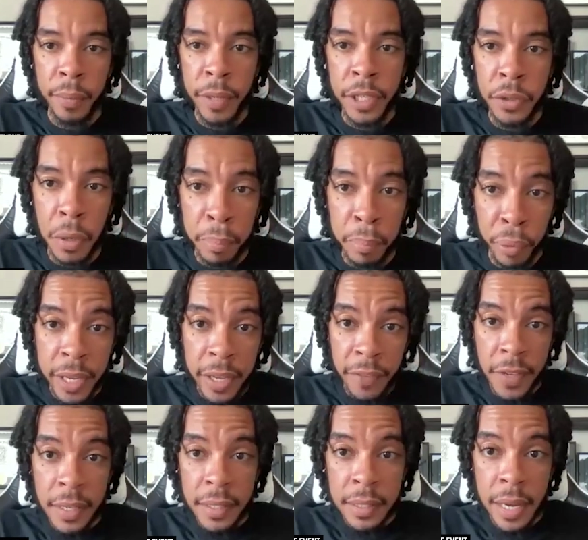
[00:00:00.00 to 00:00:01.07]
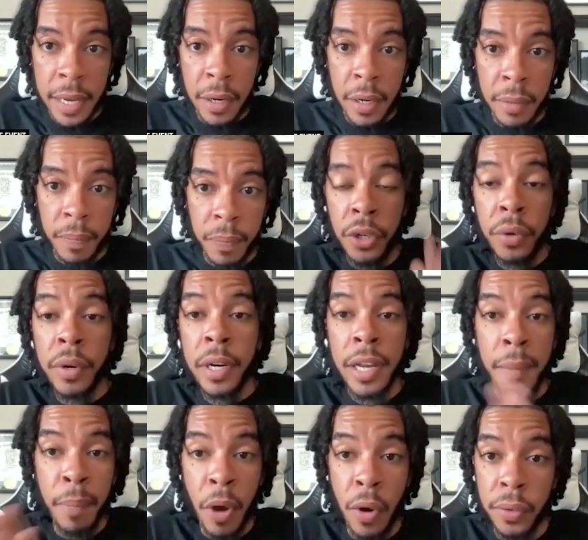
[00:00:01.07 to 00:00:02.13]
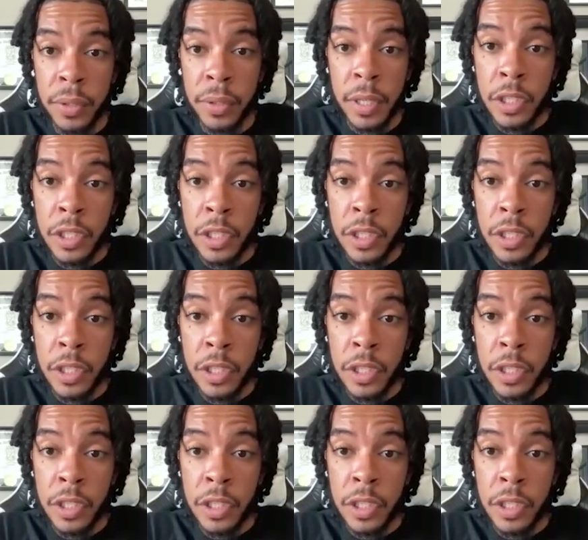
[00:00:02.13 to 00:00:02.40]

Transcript: We do a pre-event setup, during, and post.